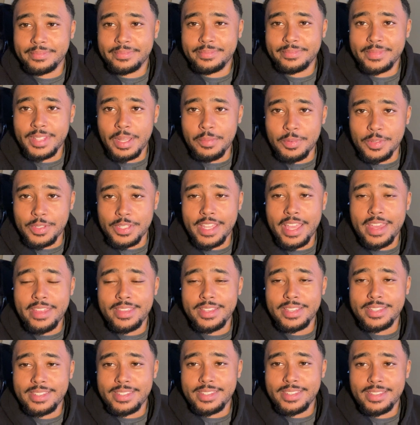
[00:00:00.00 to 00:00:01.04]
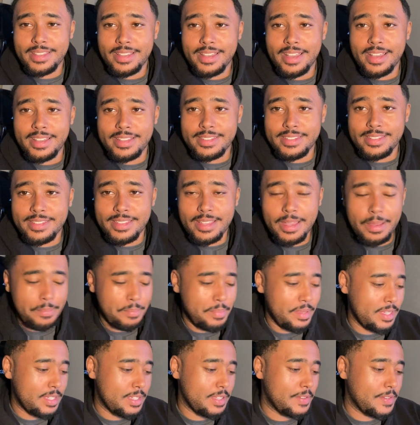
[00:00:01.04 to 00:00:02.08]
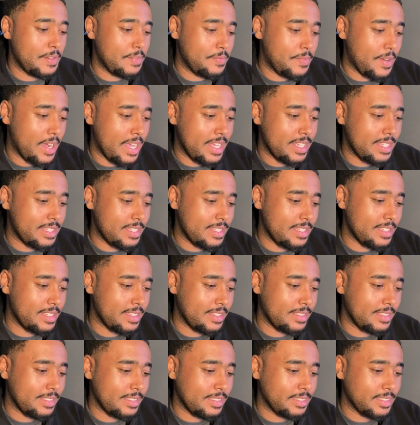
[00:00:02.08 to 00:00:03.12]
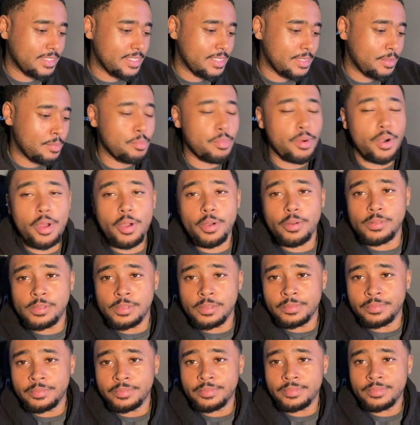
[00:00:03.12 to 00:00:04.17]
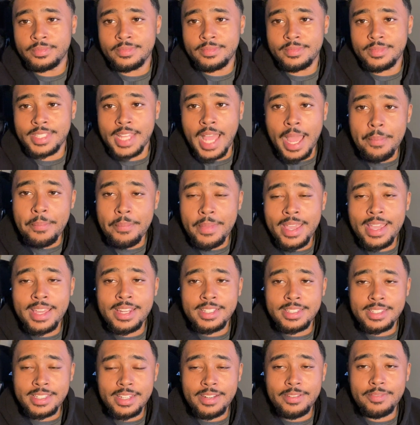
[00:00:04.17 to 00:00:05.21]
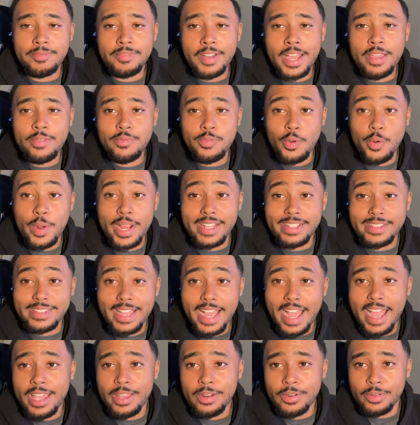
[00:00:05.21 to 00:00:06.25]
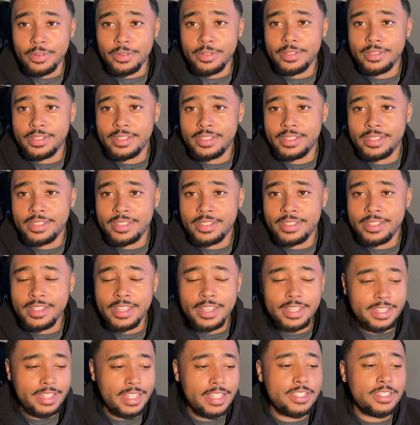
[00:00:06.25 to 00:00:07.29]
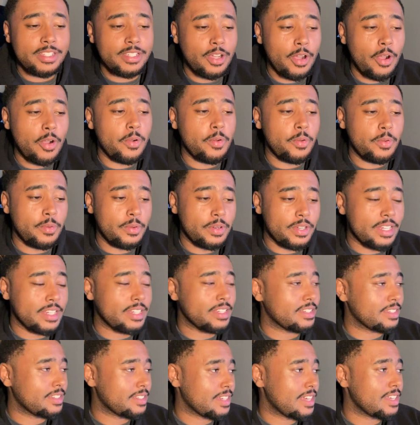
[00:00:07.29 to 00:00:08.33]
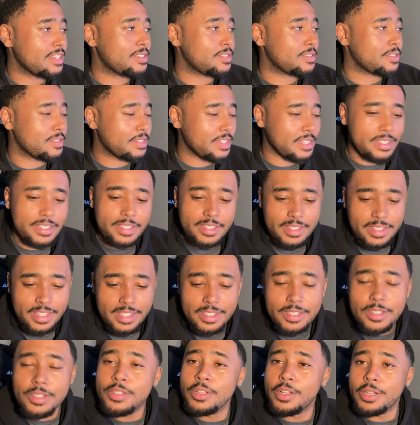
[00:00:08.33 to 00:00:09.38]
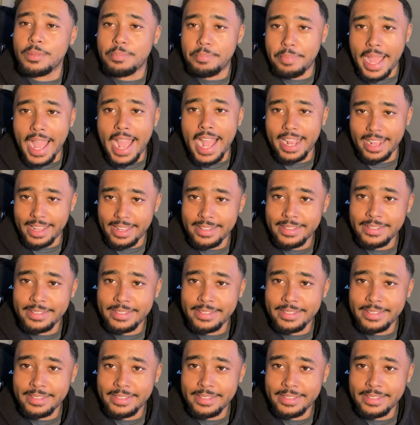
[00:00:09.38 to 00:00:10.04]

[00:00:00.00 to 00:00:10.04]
I will say this as a piece of advice, bro. That man is gonna fight for a title. Let's go. Let's look back.